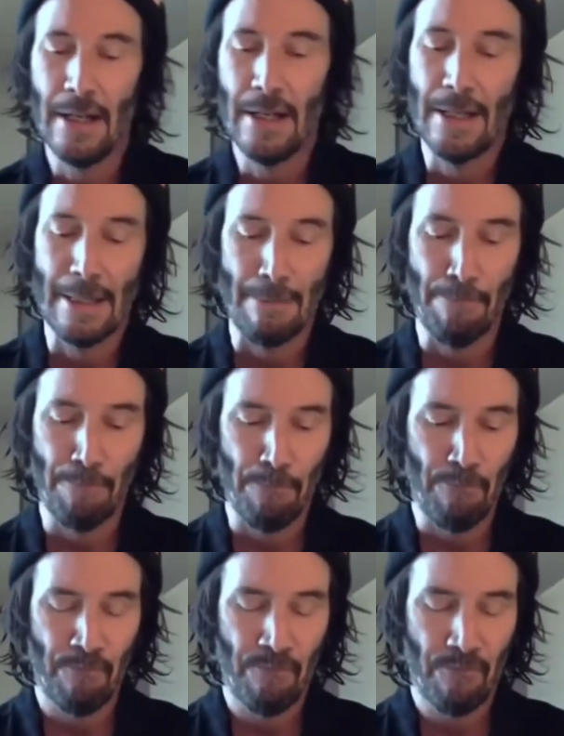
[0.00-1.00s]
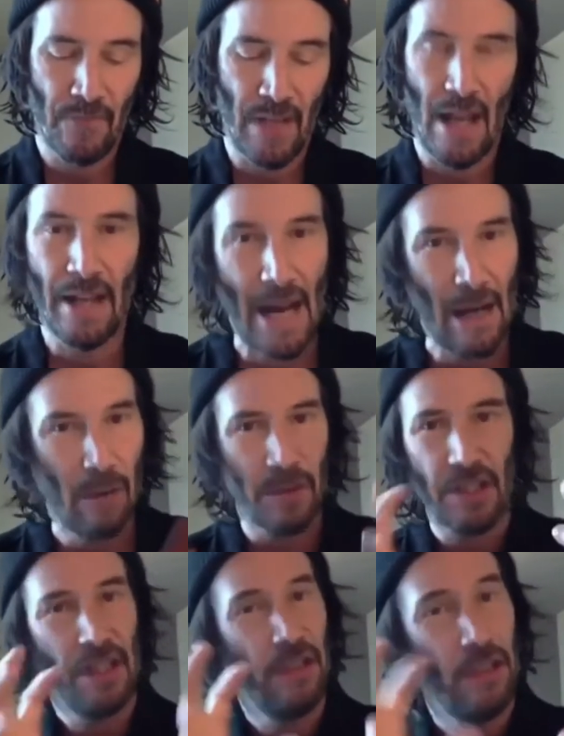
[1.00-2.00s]
and how
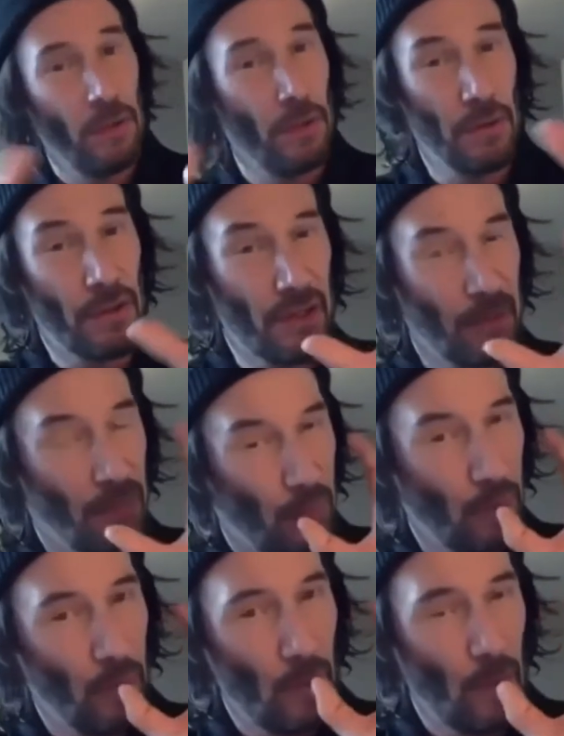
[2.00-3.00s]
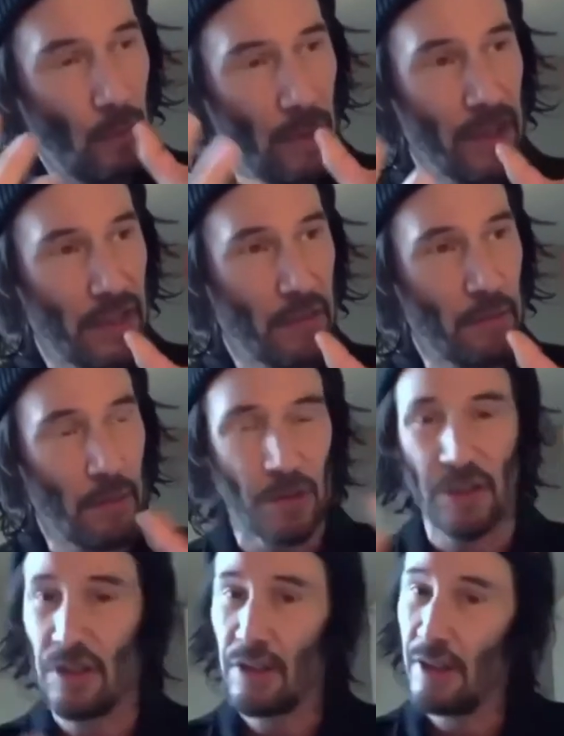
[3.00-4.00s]
is he used, and what is this
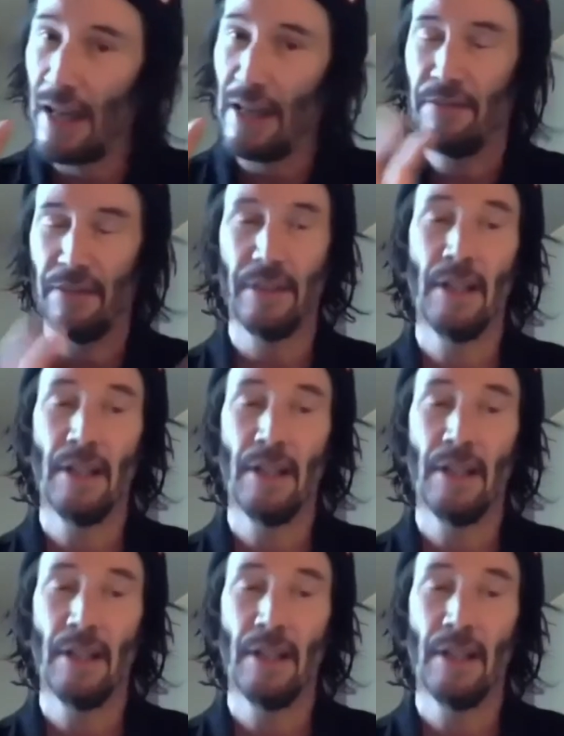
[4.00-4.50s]
person's life?